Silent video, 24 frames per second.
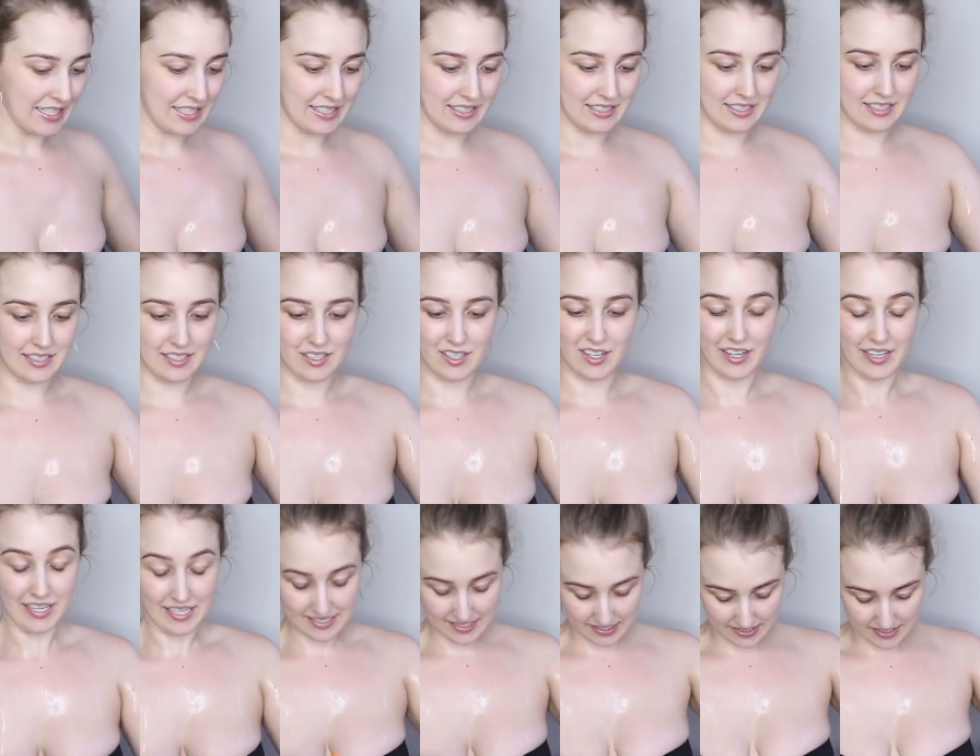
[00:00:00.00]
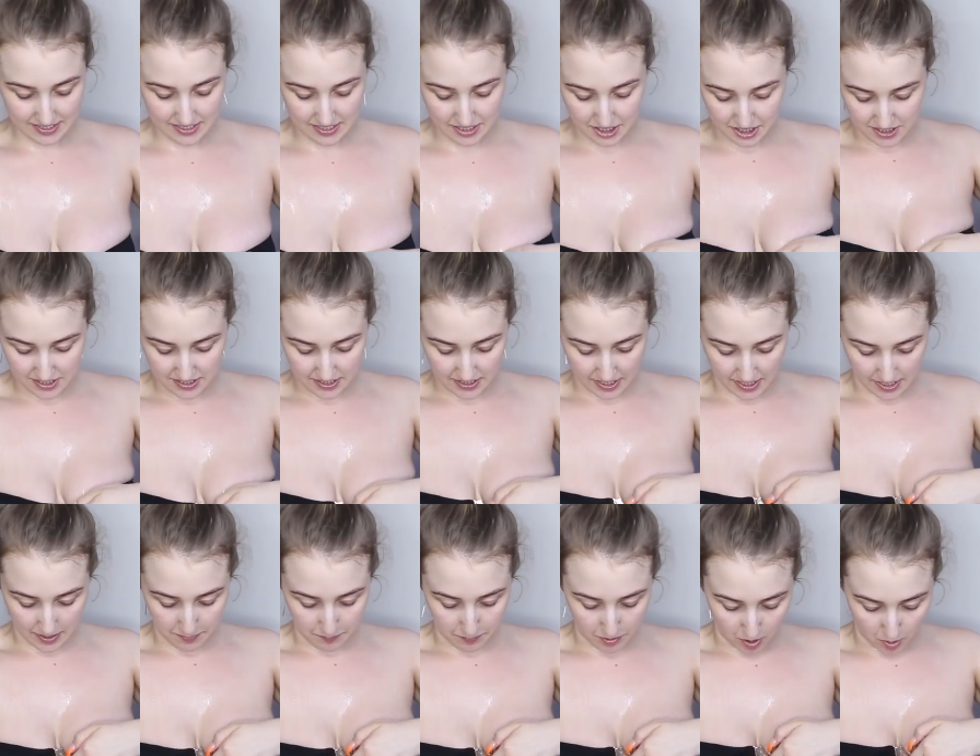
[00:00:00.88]
I guess let's just
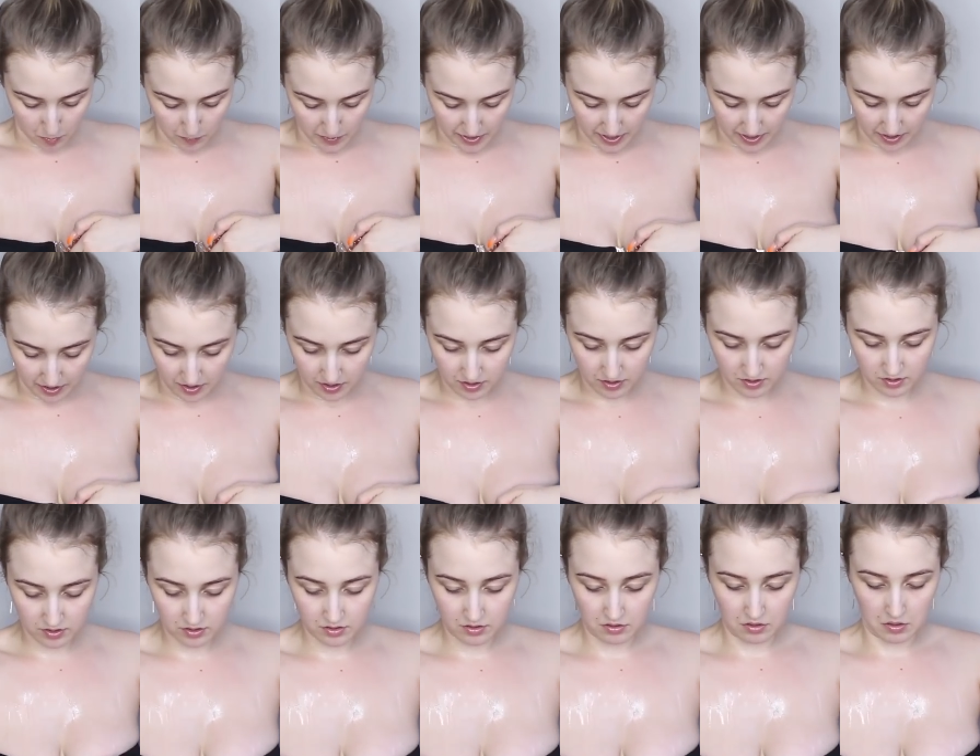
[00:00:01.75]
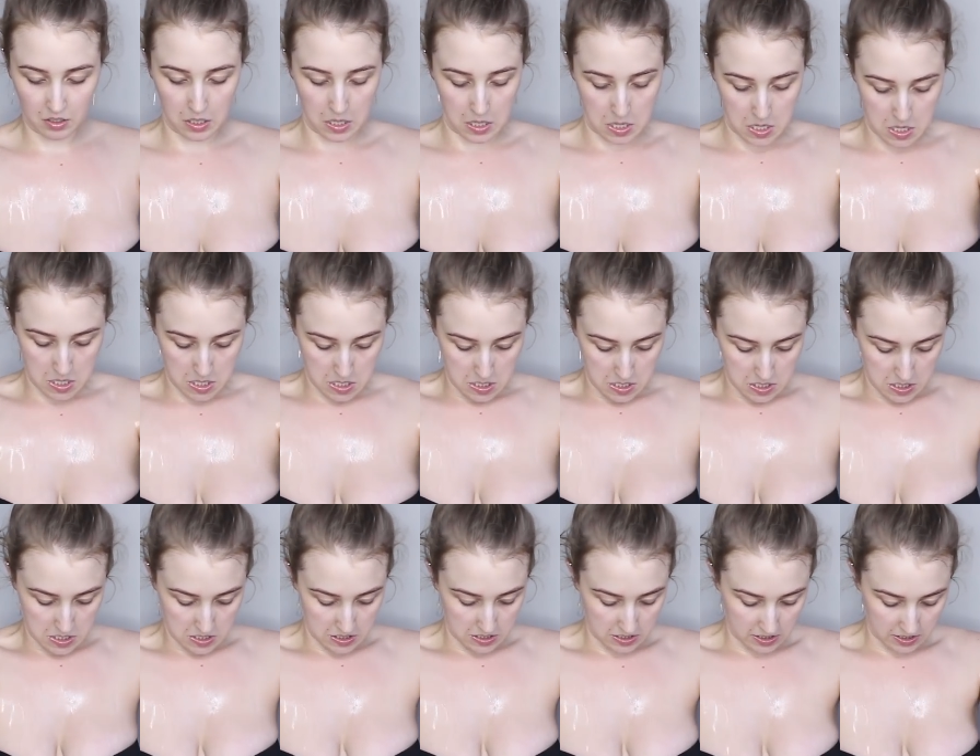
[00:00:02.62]
keep going.
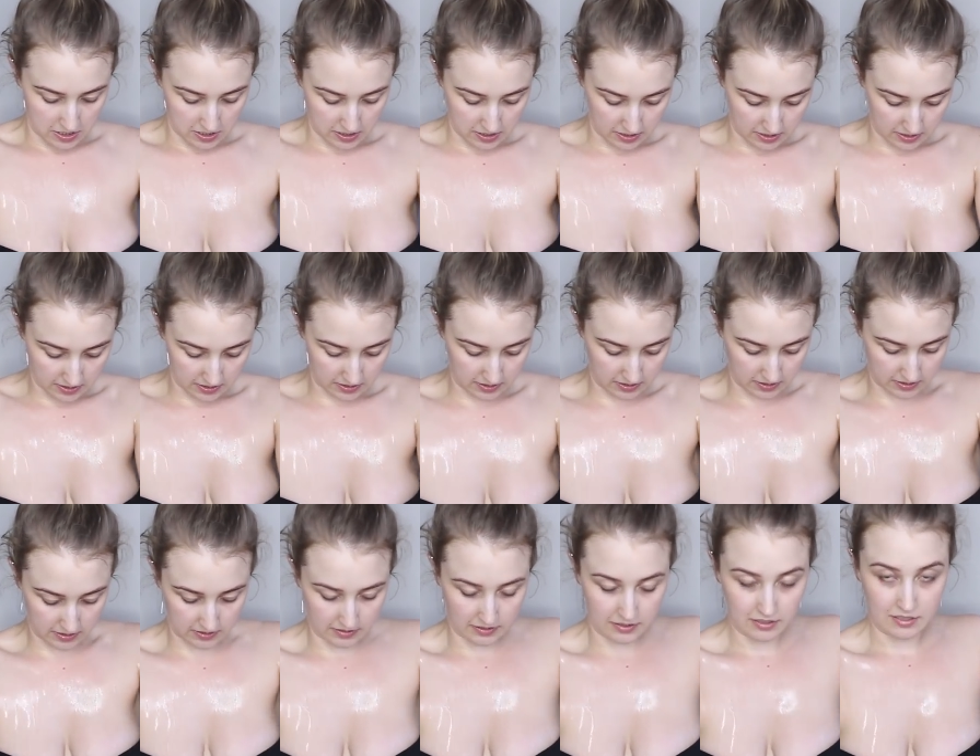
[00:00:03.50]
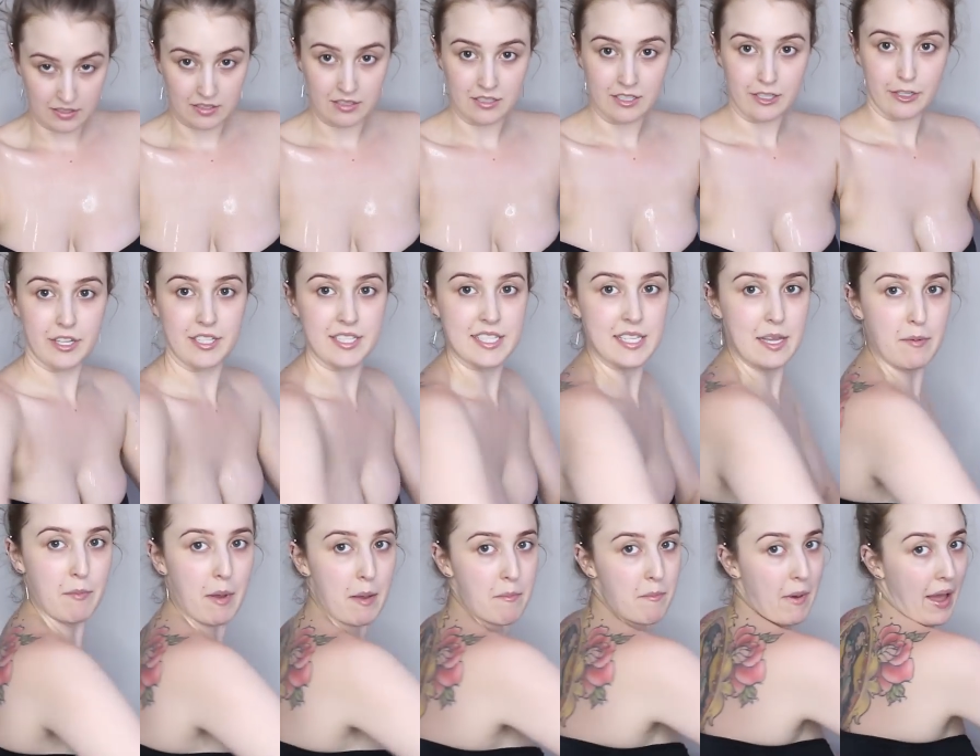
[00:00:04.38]
You can
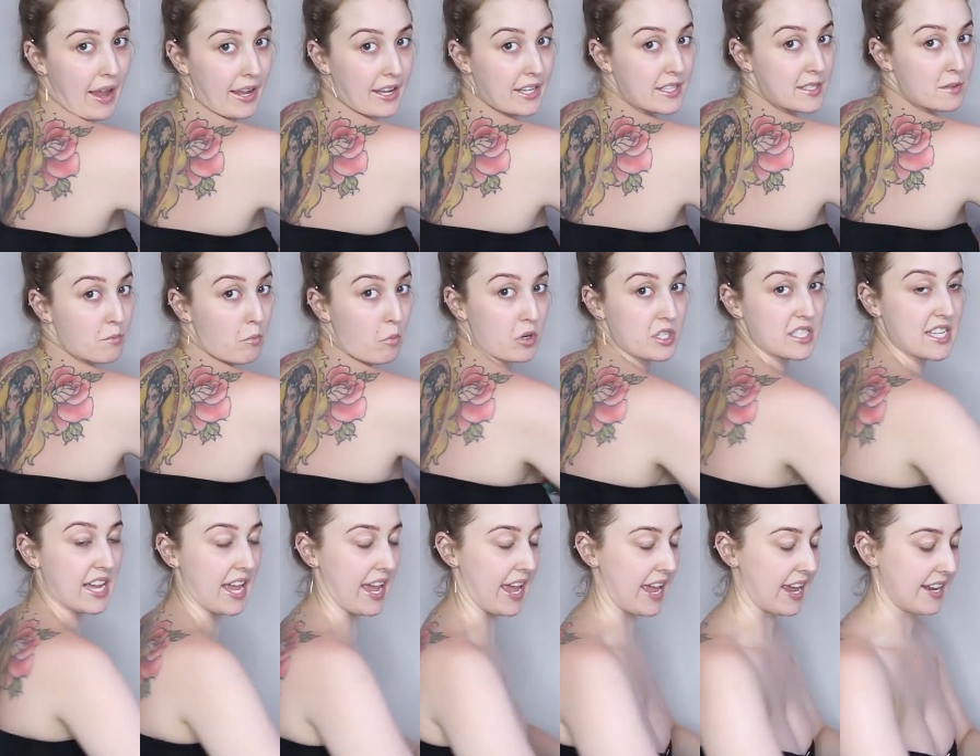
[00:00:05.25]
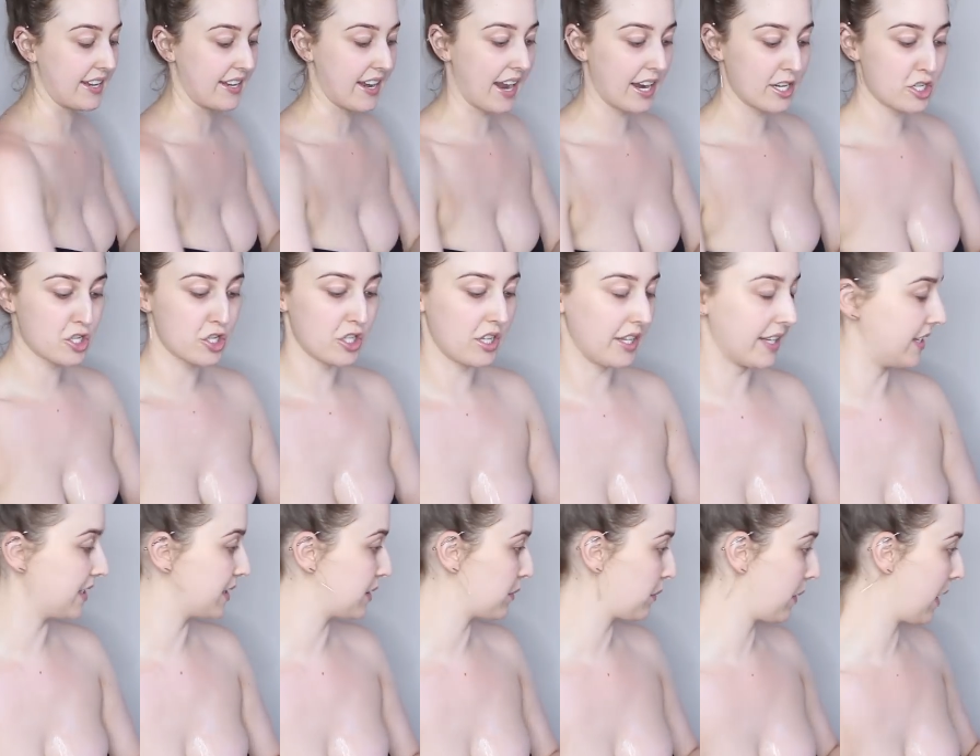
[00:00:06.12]
see my back is more tan
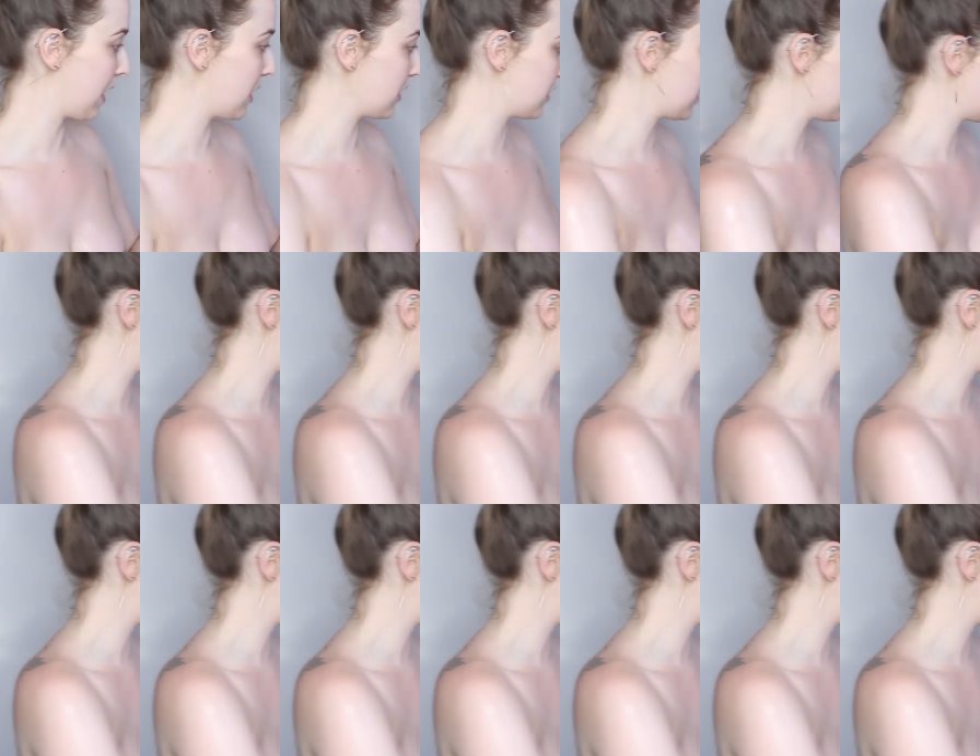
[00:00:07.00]
naturally as well,